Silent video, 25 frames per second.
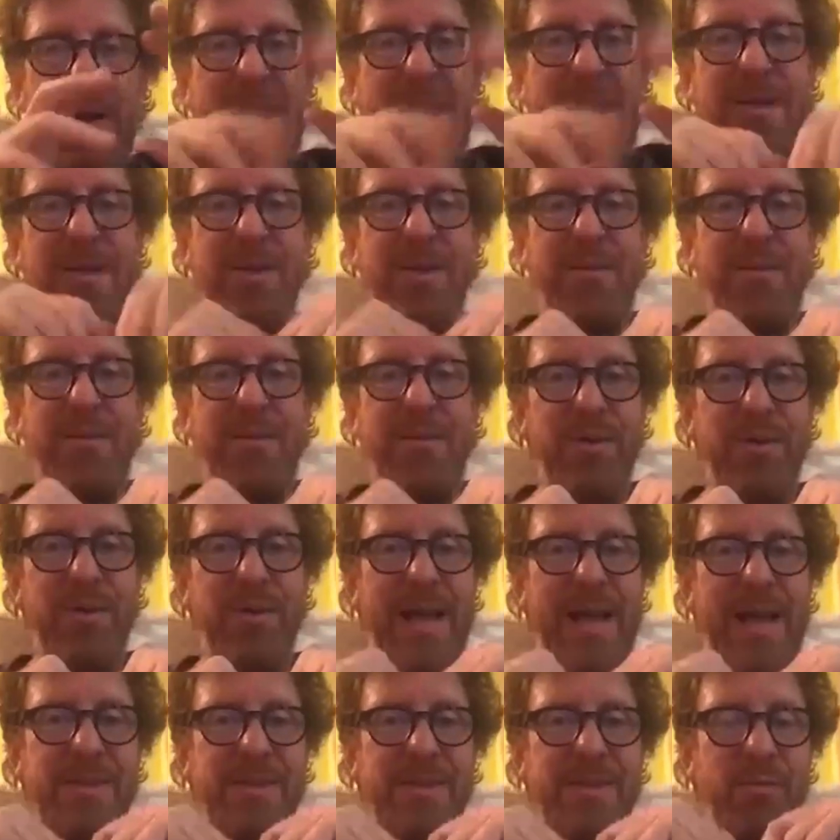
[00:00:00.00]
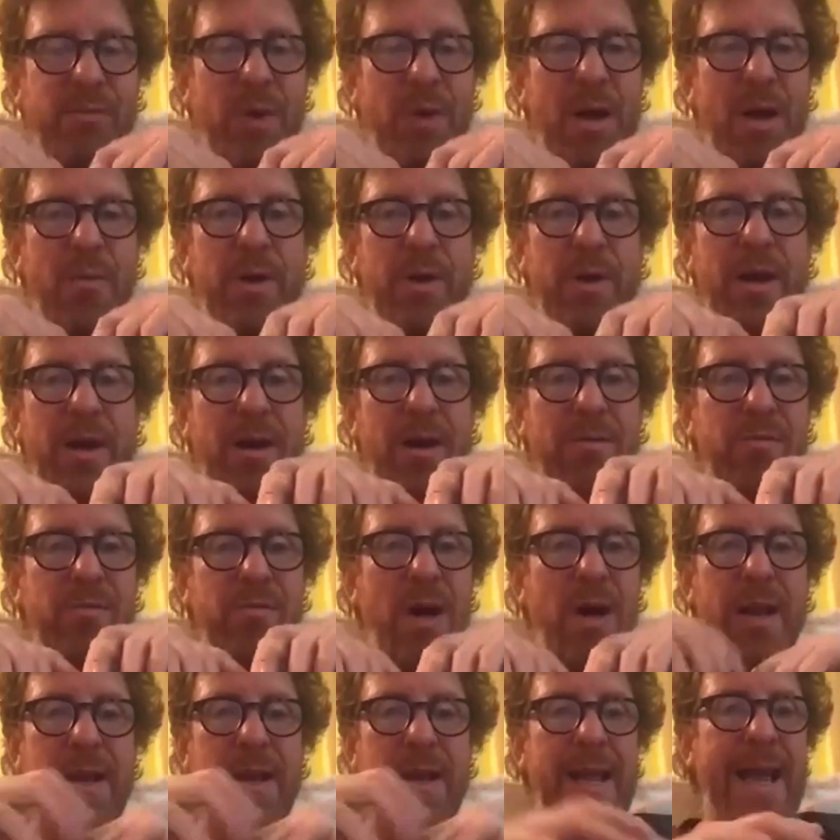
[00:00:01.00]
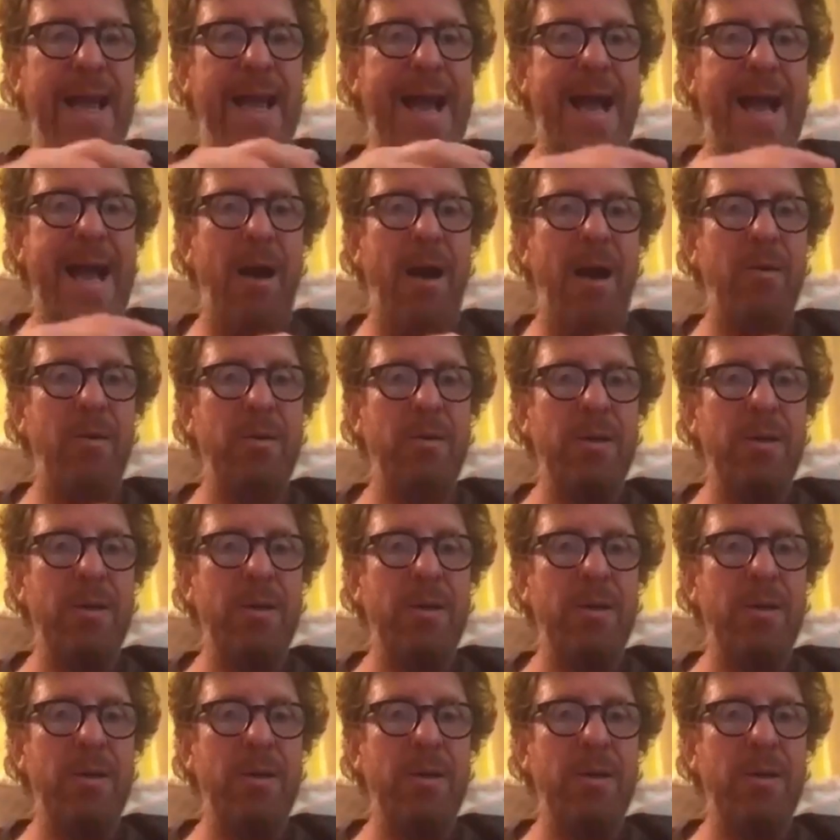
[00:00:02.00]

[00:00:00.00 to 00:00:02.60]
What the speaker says: through the lens of where we are right now.